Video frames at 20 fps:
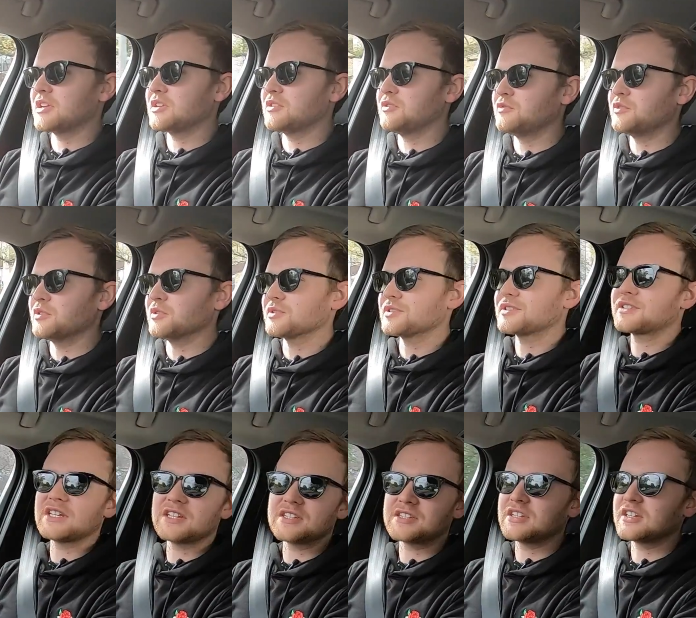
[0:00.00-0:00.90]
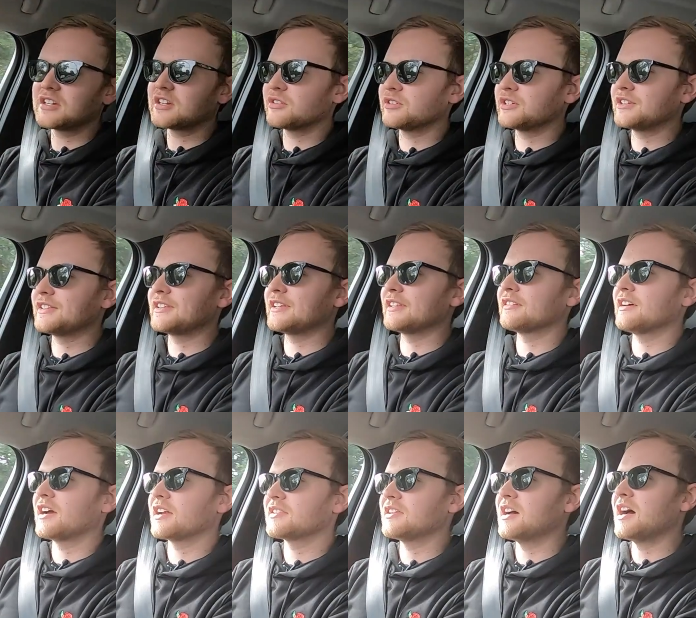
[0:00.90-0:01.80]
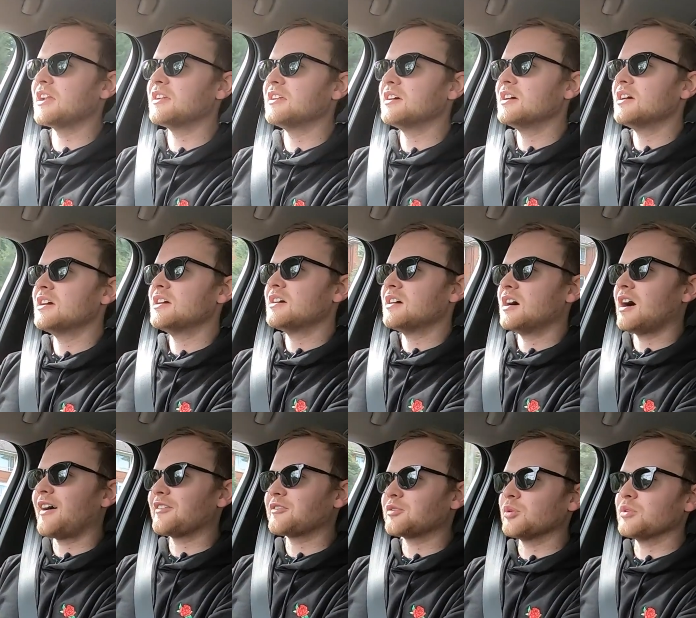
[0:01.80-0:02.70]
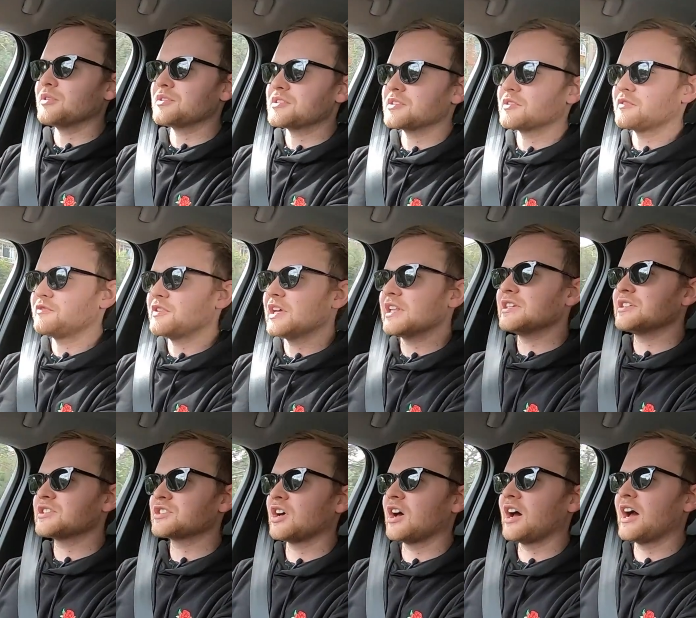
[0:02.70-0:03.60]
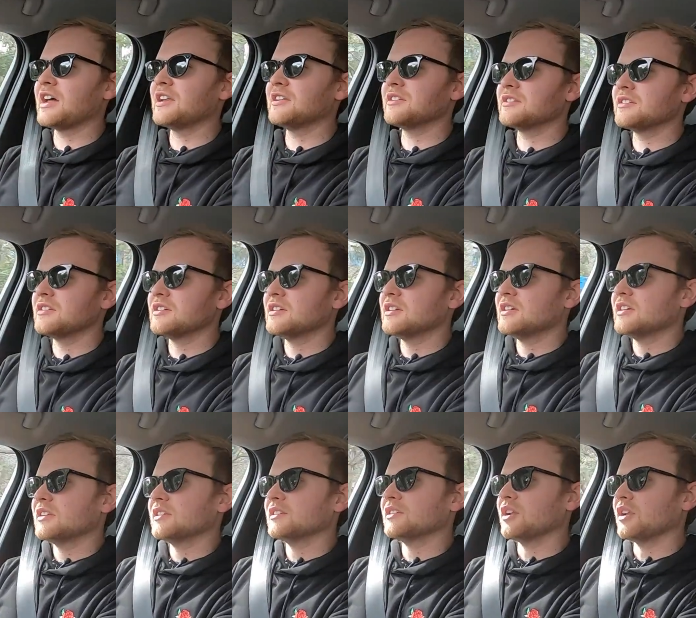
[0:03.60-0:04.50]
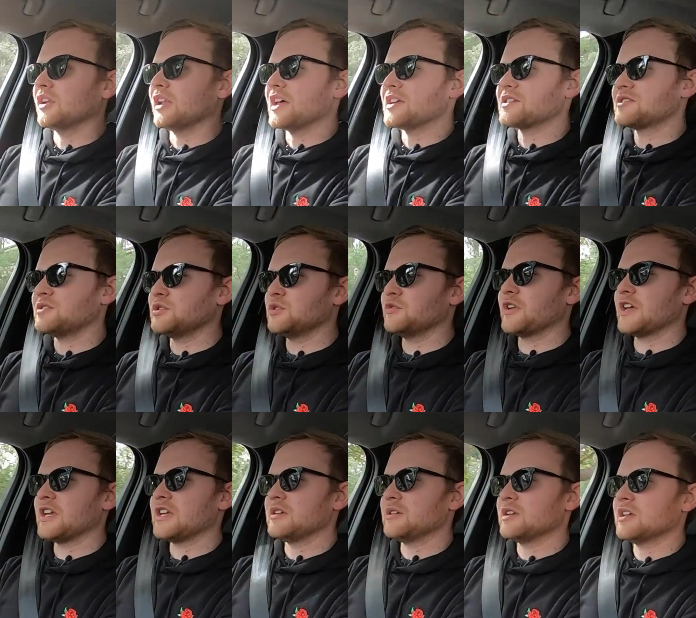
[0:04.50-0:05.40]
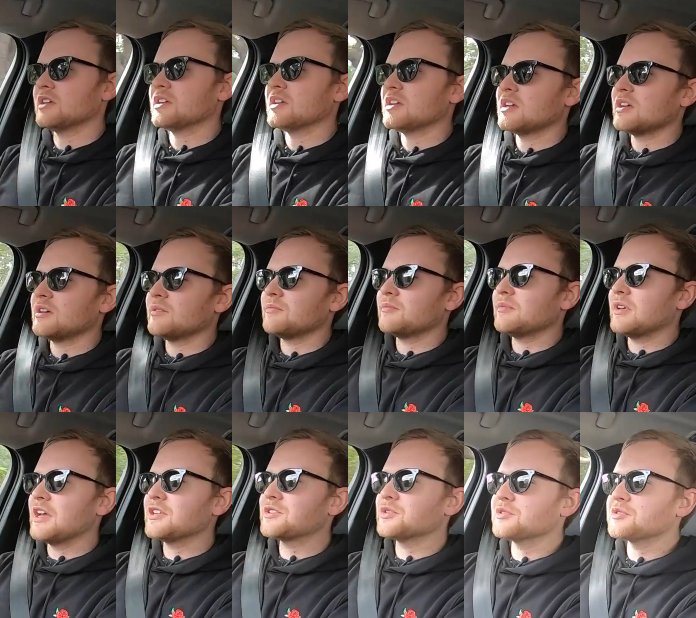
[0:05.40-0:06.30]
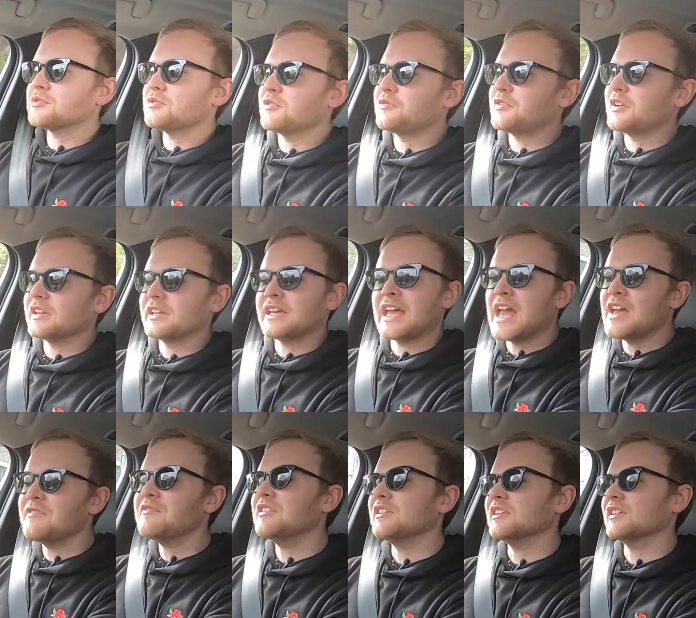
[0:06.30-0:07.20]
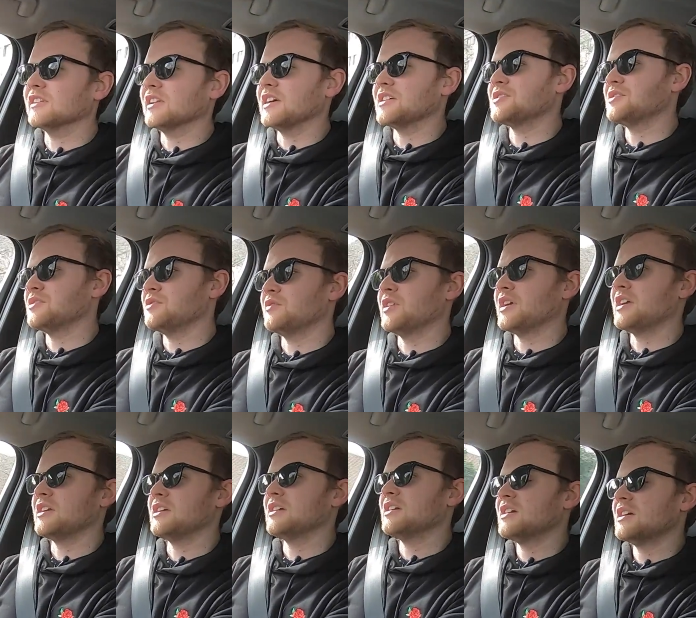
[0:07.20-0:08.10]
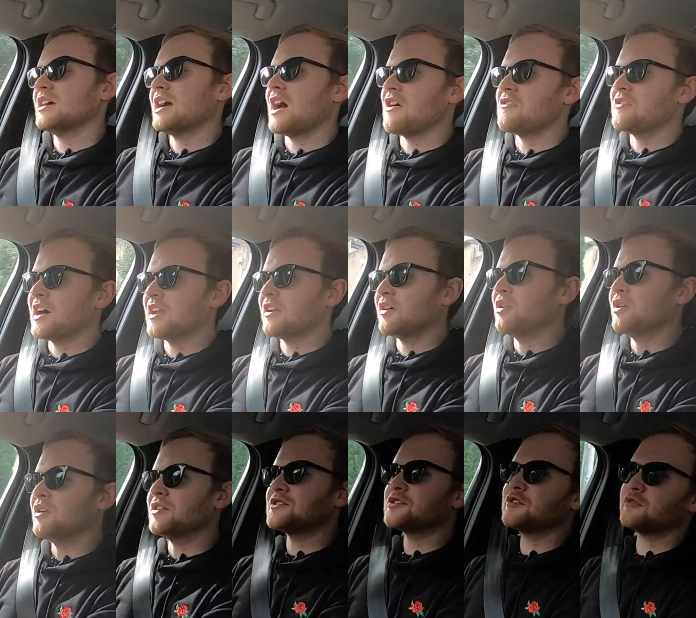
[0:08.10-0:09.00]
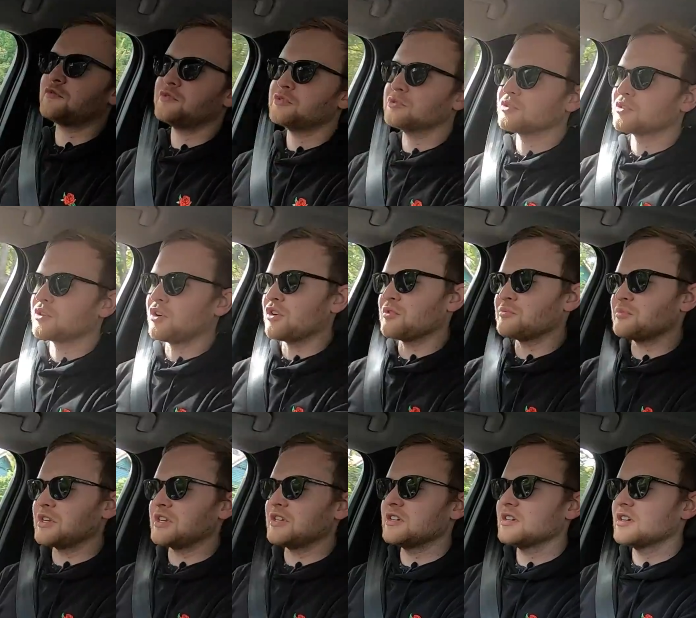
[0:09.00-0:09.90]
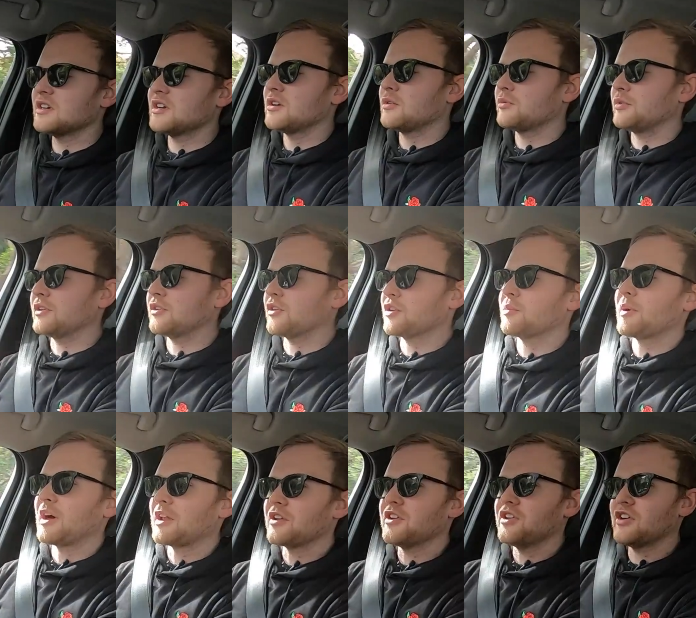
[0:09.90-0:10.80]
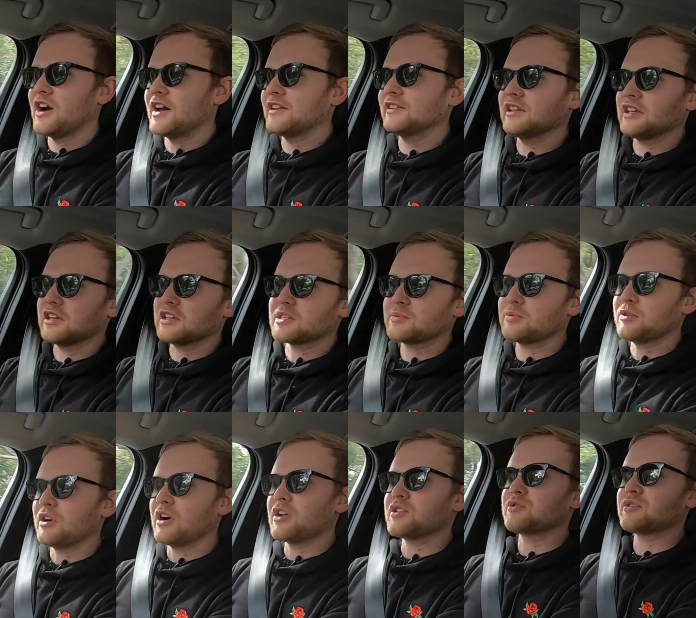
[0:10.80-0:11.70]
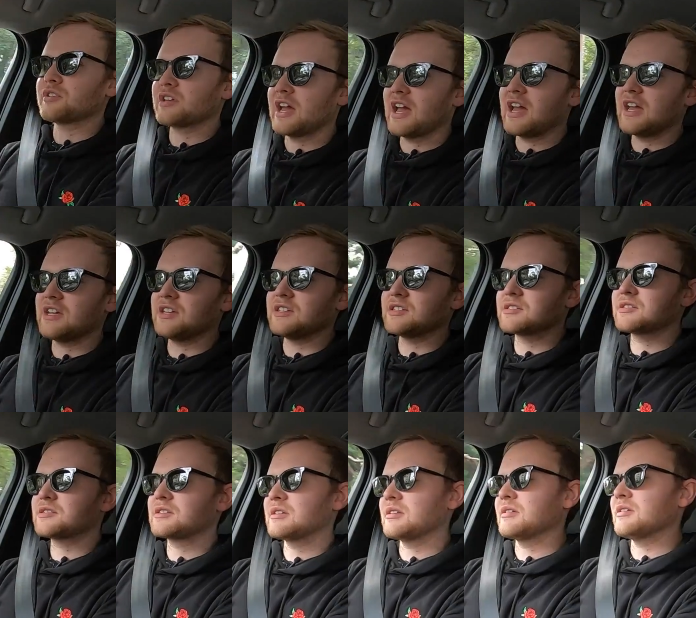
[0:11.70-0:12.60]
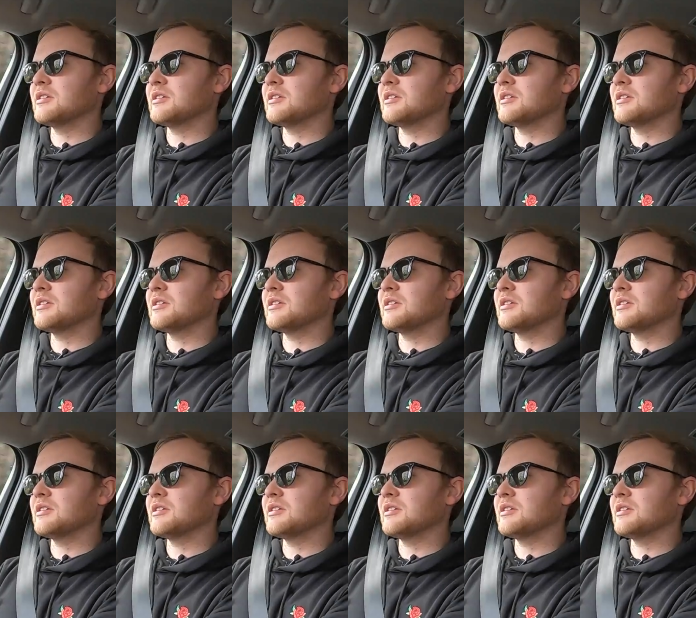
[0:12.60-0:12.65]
make you feel seasick or anything like that. After all, this is a fairly tight little SUV. It's also a fairly heavy little SUV, and that hurts the fuel economy. We got about 9 litres per 100 Ks